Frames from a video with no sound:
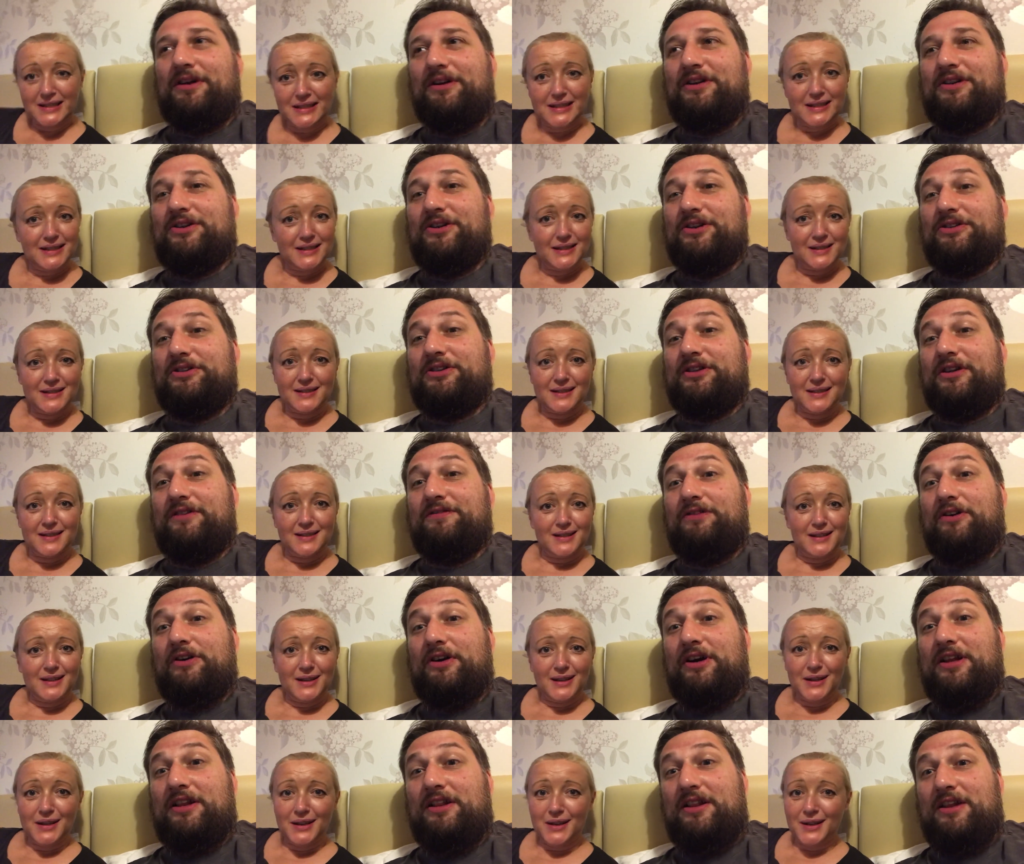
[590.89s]
Speaker 1: have touched a
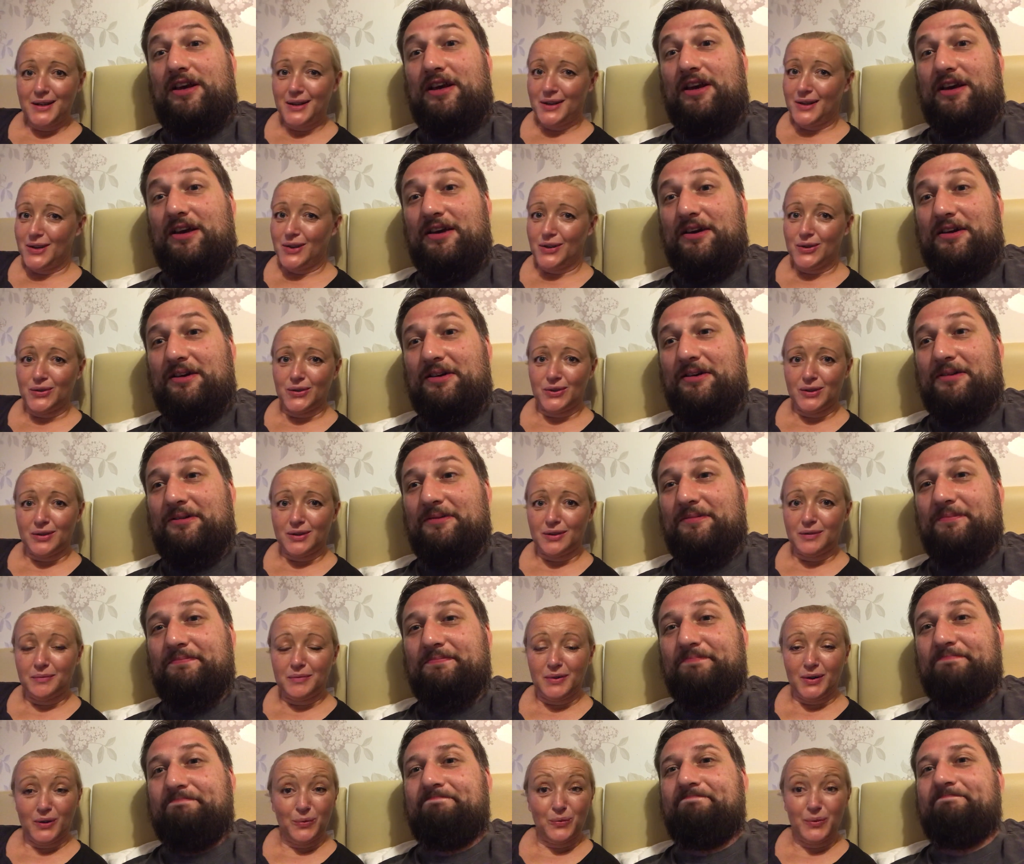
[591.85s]
fucking thing.
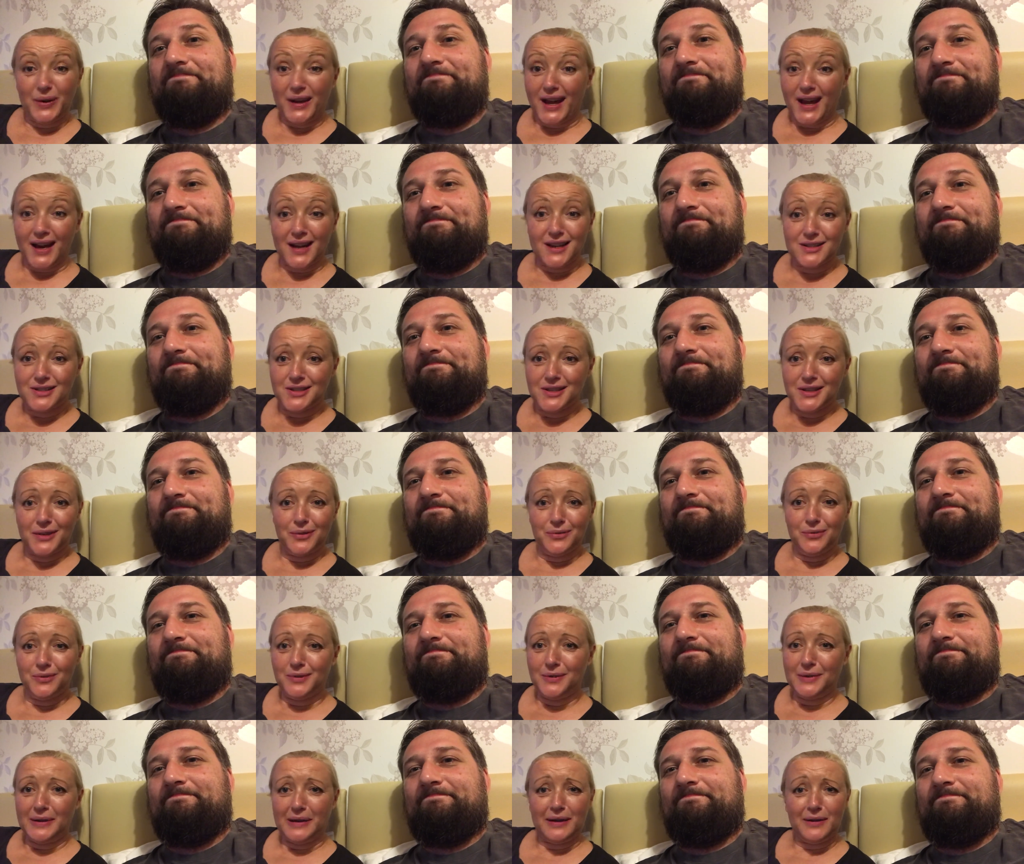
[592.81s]
No, but we had
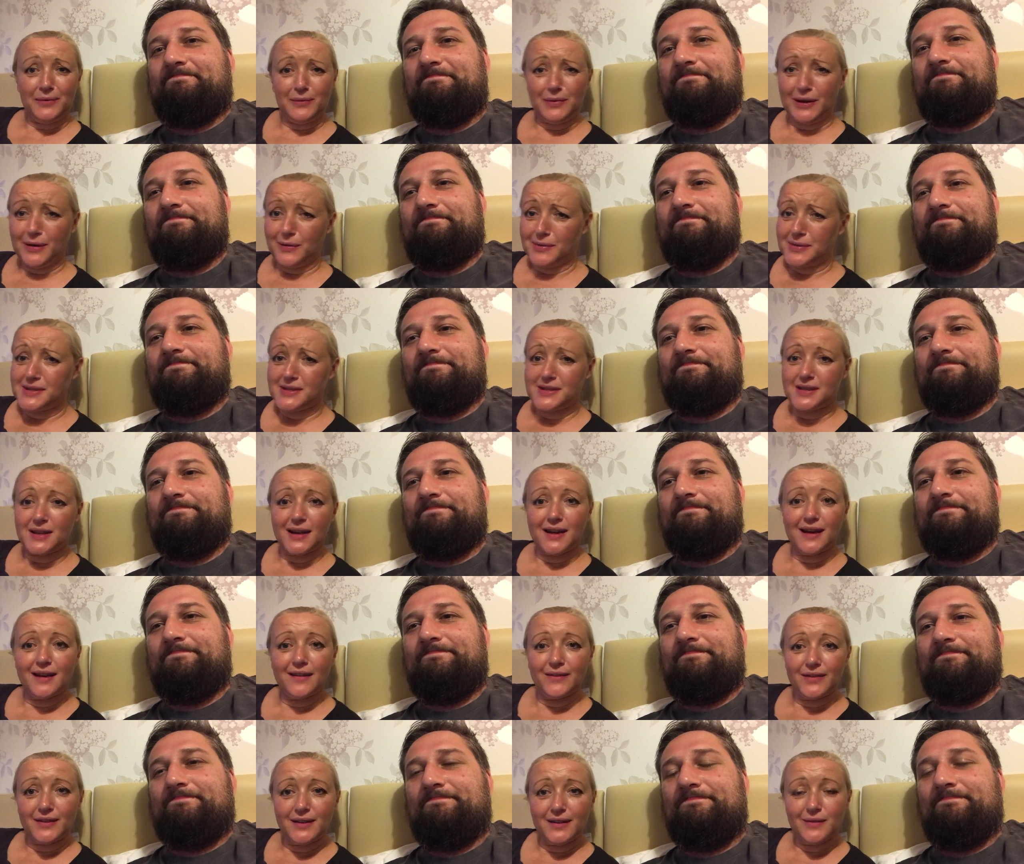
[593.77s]
to. We we were
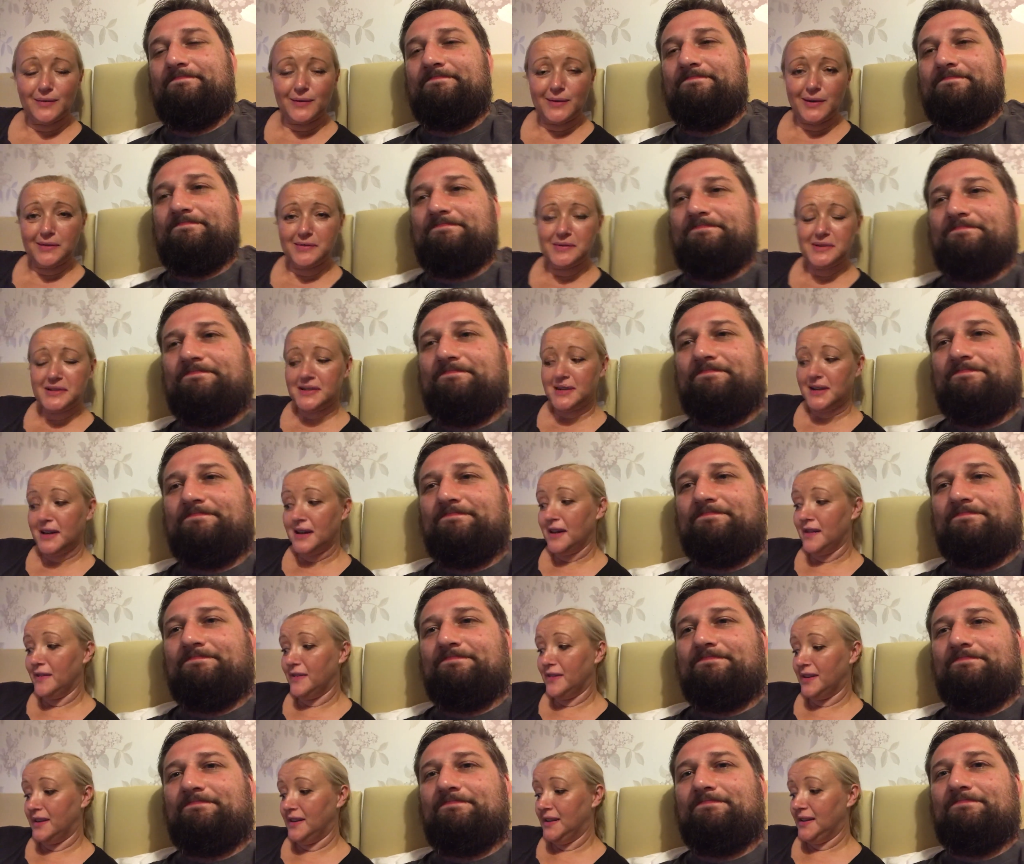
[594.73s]
starving. We were
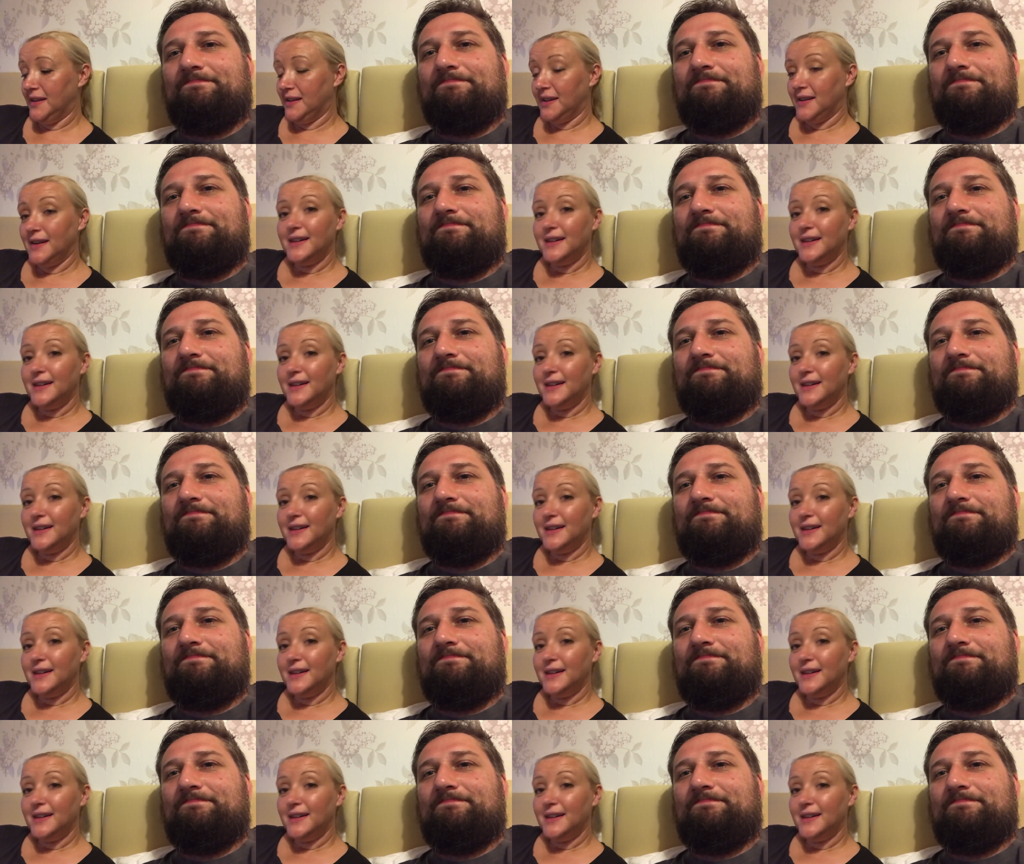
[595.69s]
starving.